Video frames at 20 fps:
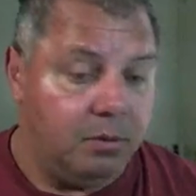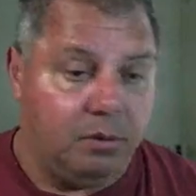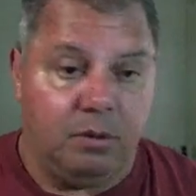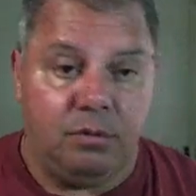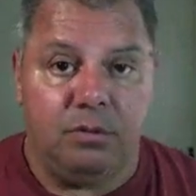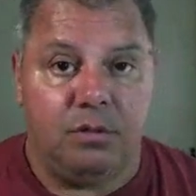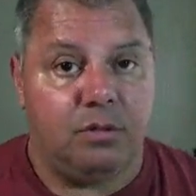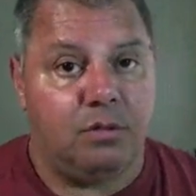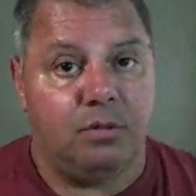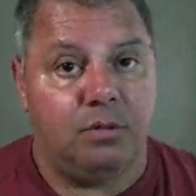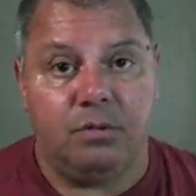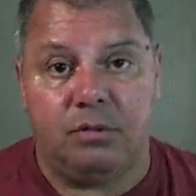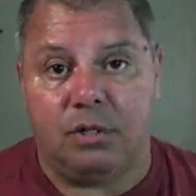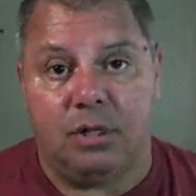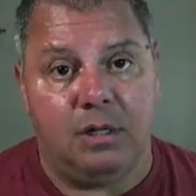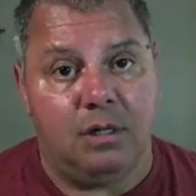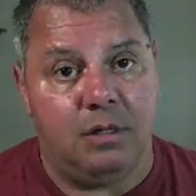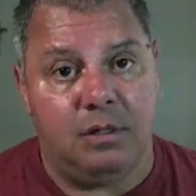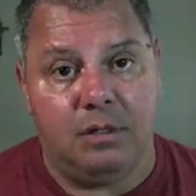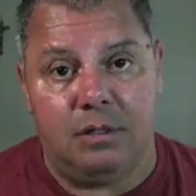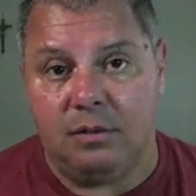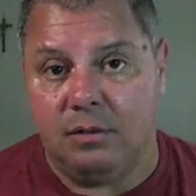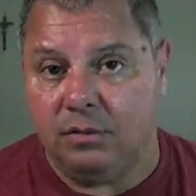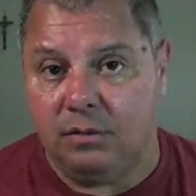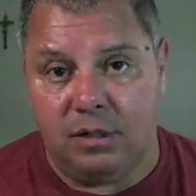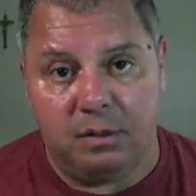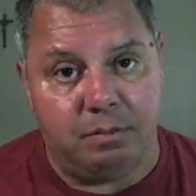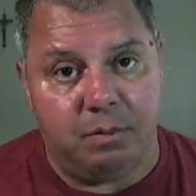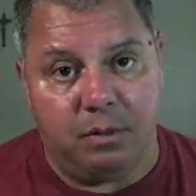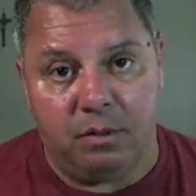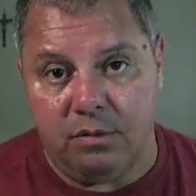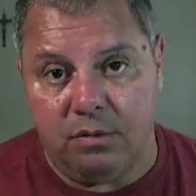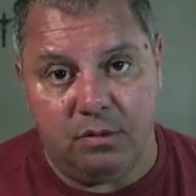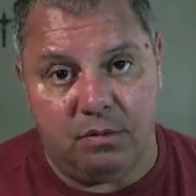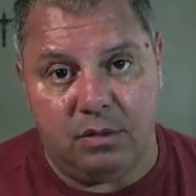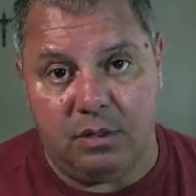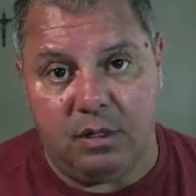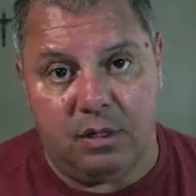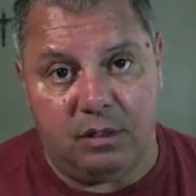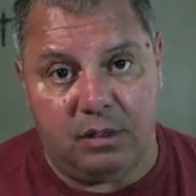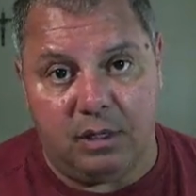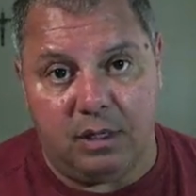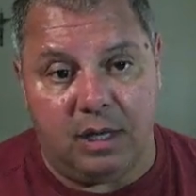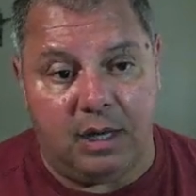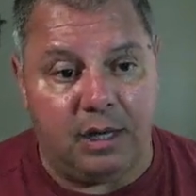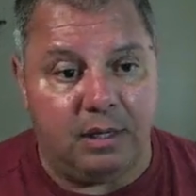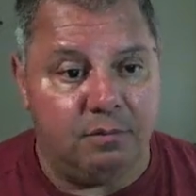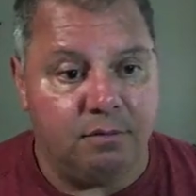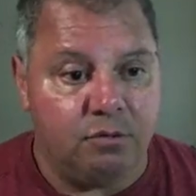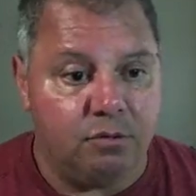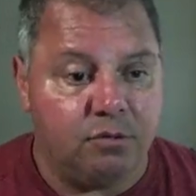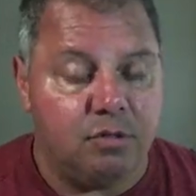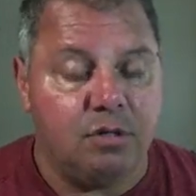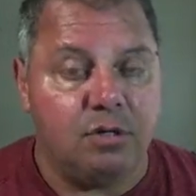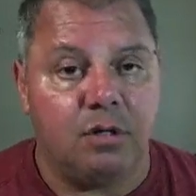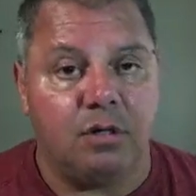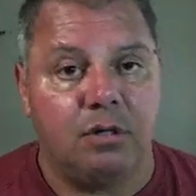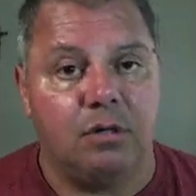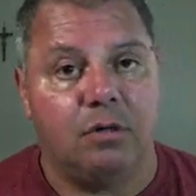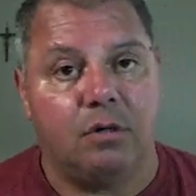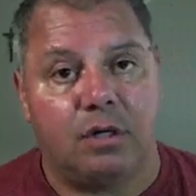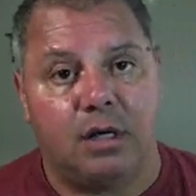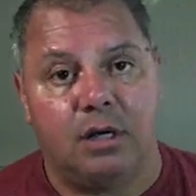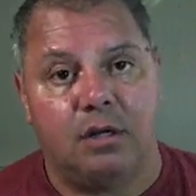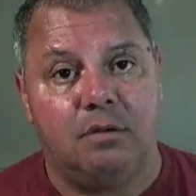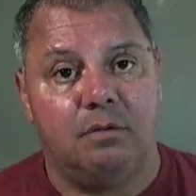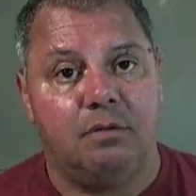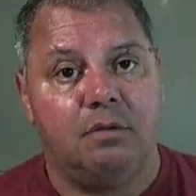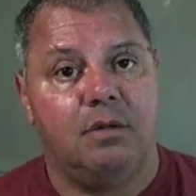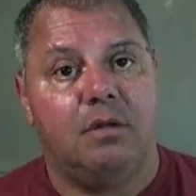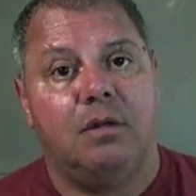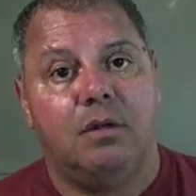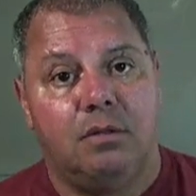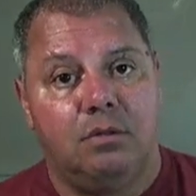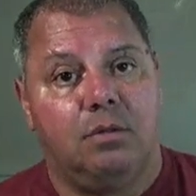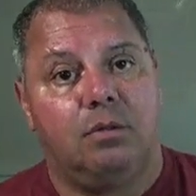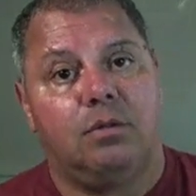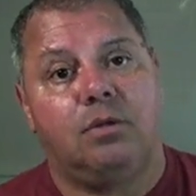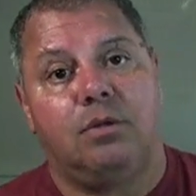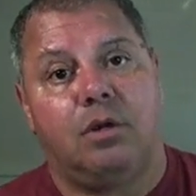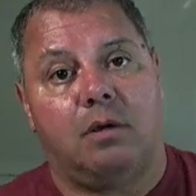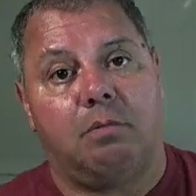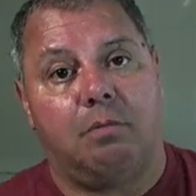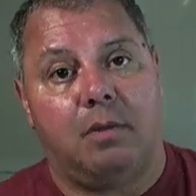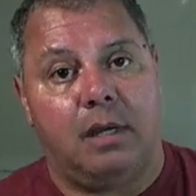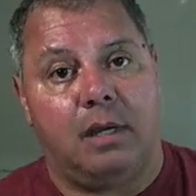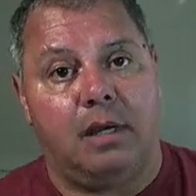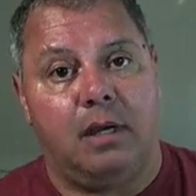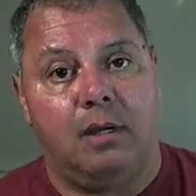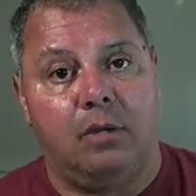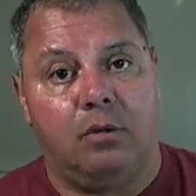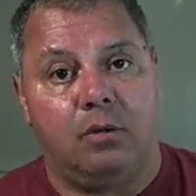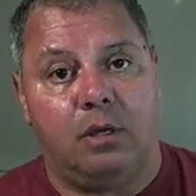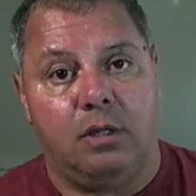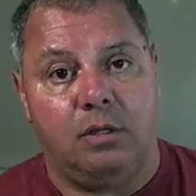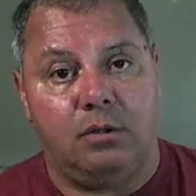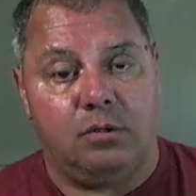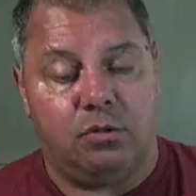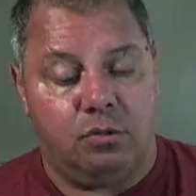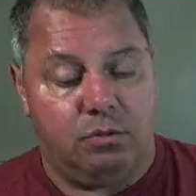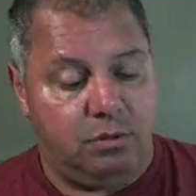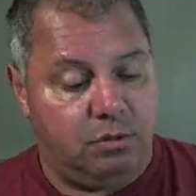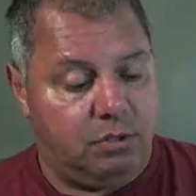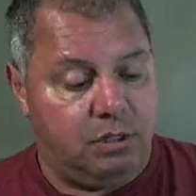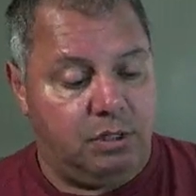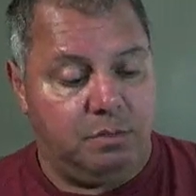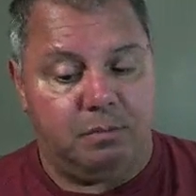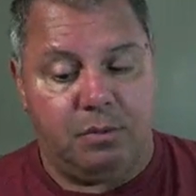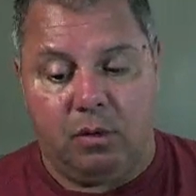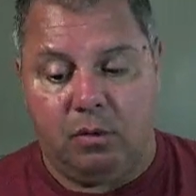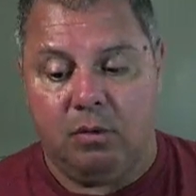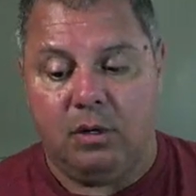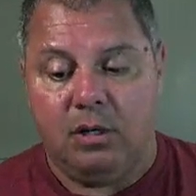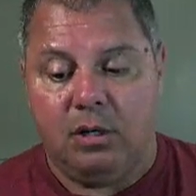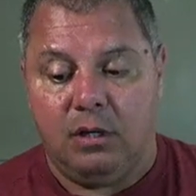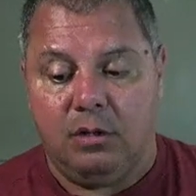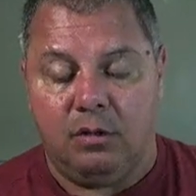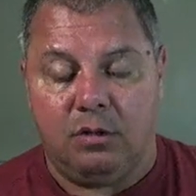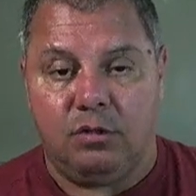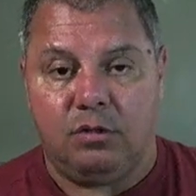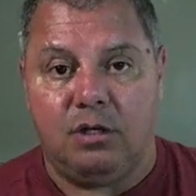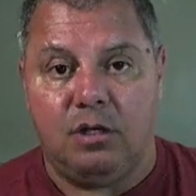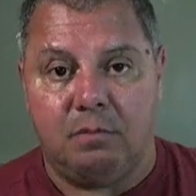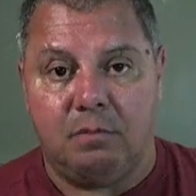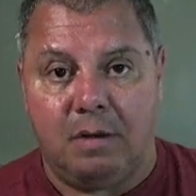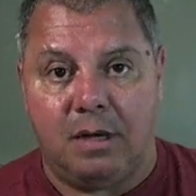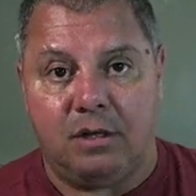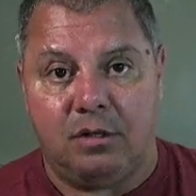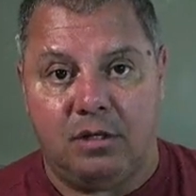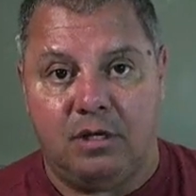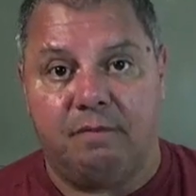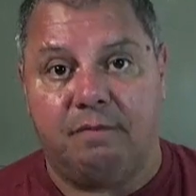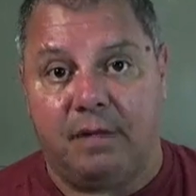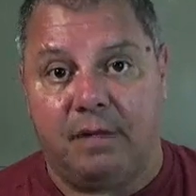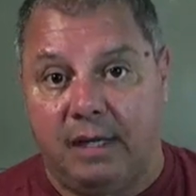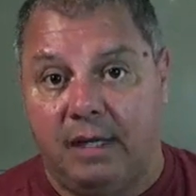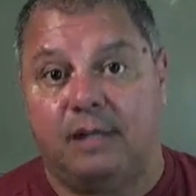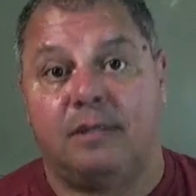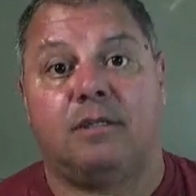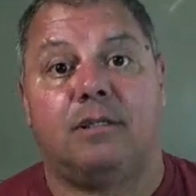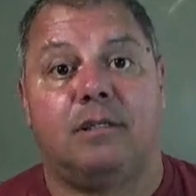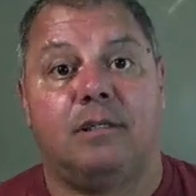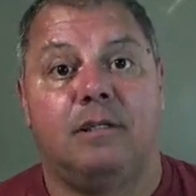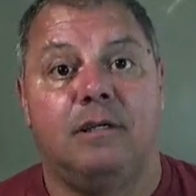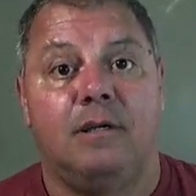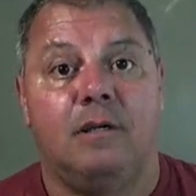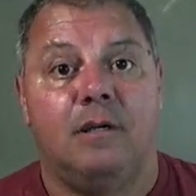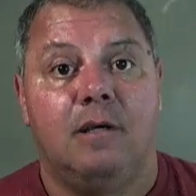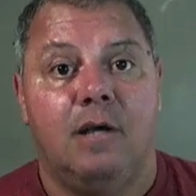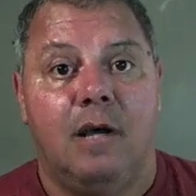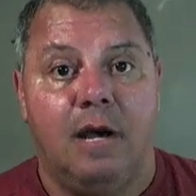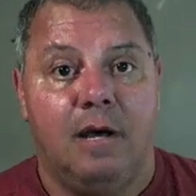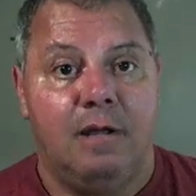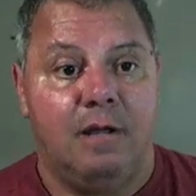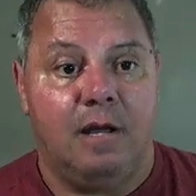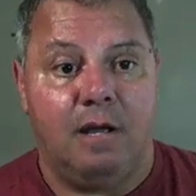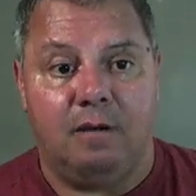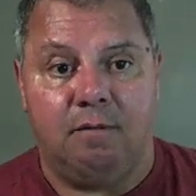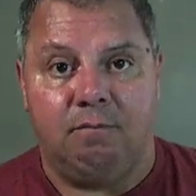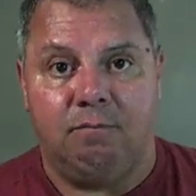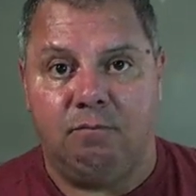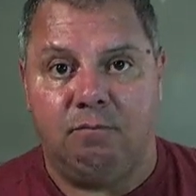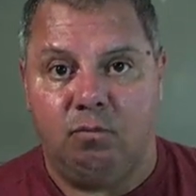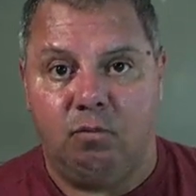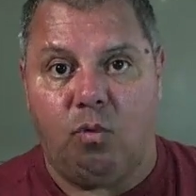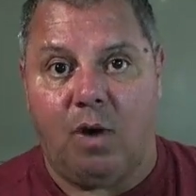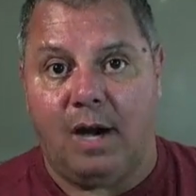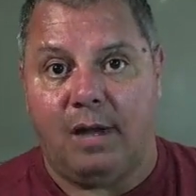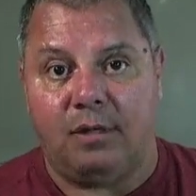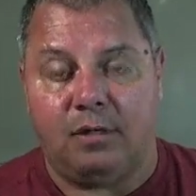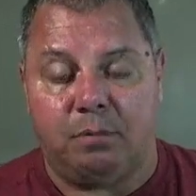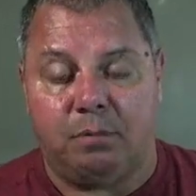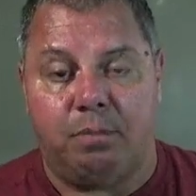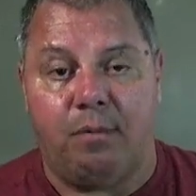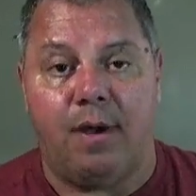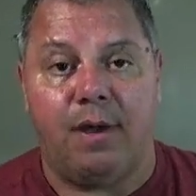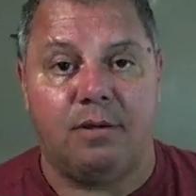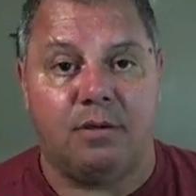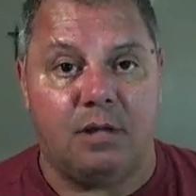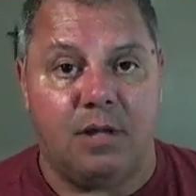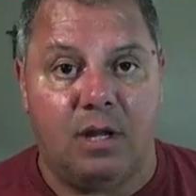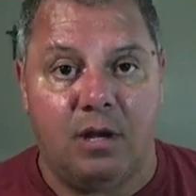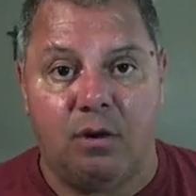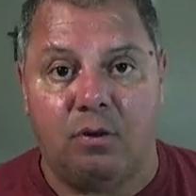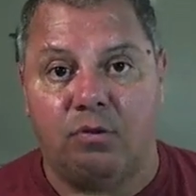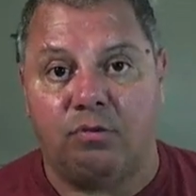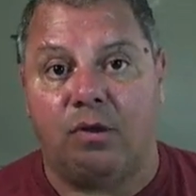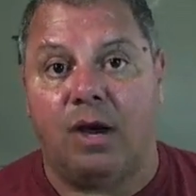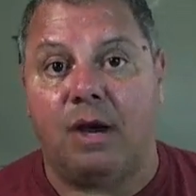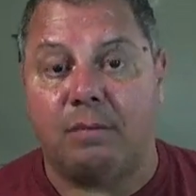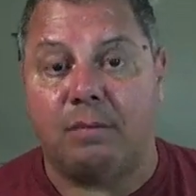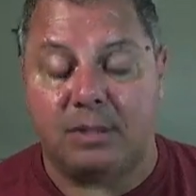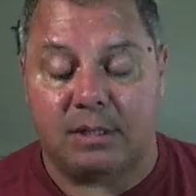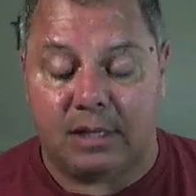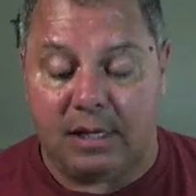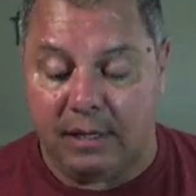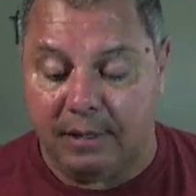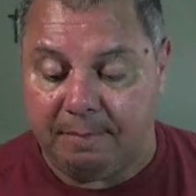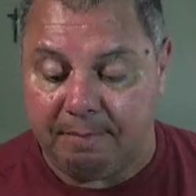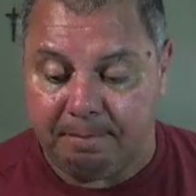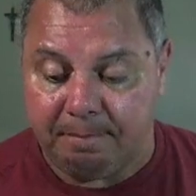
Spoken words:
Don't just use any cheapo you see on the line. Usually you can look into a shark bite and look into a cheapo. You can see the amount of teeth are less, and they're wider spread, so they don't grab as tight.